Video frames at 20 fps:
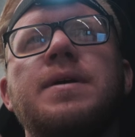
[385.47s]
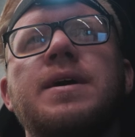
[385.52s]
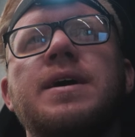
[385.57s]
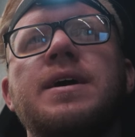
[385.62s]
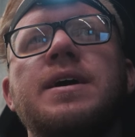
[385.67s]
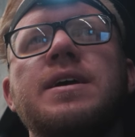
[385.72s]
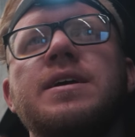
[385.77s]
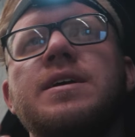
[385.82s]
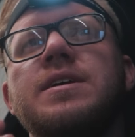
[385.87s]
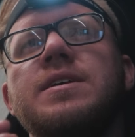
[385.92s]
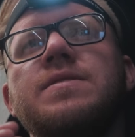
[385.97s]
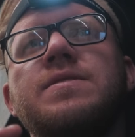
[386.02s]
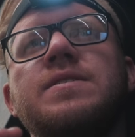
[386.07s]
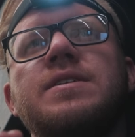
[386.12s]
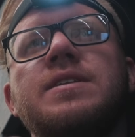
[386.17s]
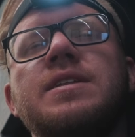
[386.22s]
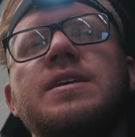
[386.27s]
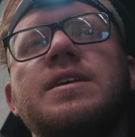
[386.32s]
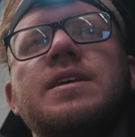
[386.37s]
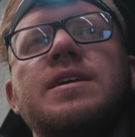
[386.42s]
by the
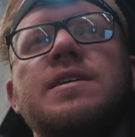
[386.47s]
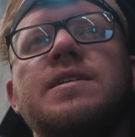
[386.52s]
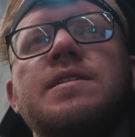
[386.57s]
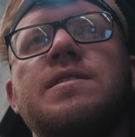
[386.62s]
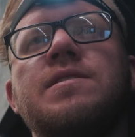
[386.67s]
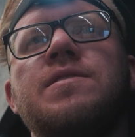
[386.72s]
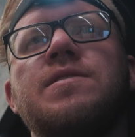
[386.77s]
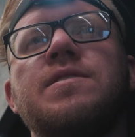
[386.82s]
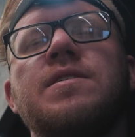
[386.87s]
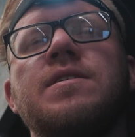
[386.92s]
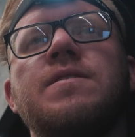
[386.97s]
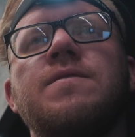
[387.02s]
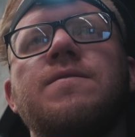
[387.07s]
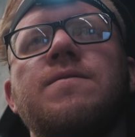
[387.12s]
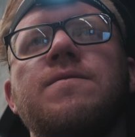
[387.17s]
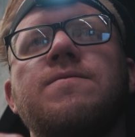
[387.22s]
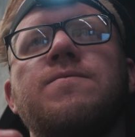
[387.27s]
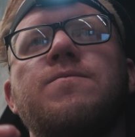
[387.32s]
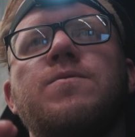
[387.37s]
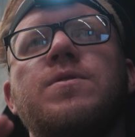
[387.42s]
needs
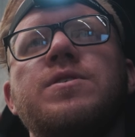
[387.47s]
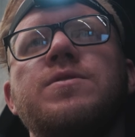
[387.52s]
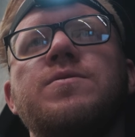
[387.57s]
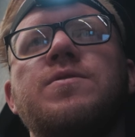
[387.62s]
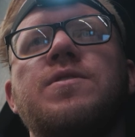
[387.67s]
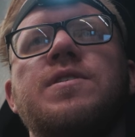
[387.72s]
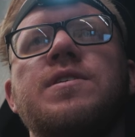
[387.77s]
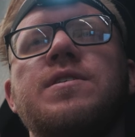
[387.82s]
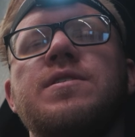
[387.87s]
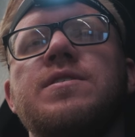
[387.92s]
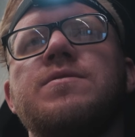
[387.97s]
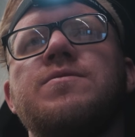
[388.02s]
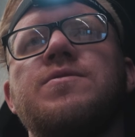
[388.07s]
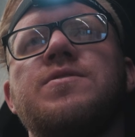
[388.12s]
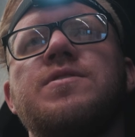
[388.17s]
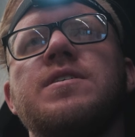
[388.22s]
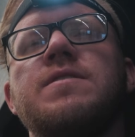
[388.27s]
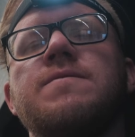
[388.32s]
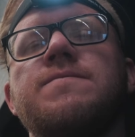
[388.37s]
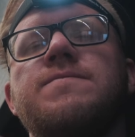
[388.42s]
of what you see
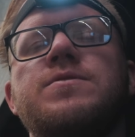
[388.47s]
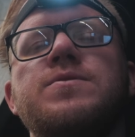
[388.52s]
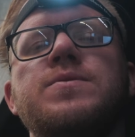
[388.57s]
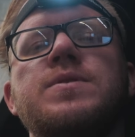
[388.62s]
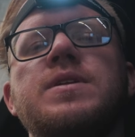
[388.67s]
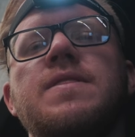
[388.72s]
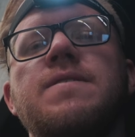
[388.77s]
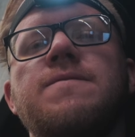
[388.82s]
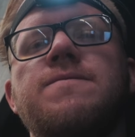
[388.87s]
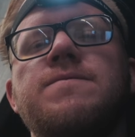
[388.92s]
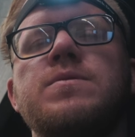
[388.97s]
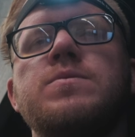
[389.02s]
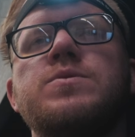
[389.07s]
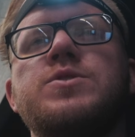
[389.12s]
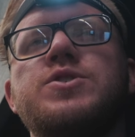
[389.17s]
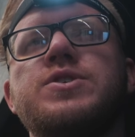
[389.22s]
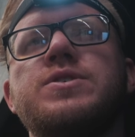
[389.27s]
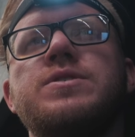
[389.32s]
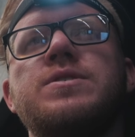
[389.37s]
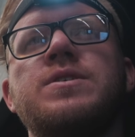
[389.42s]
yourself doing in the
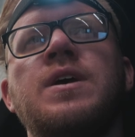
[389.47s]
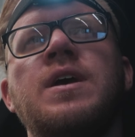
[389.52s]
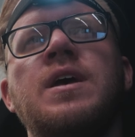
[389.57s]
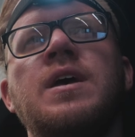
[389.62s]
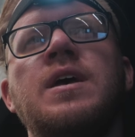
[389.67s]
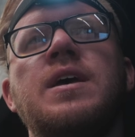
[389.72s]
future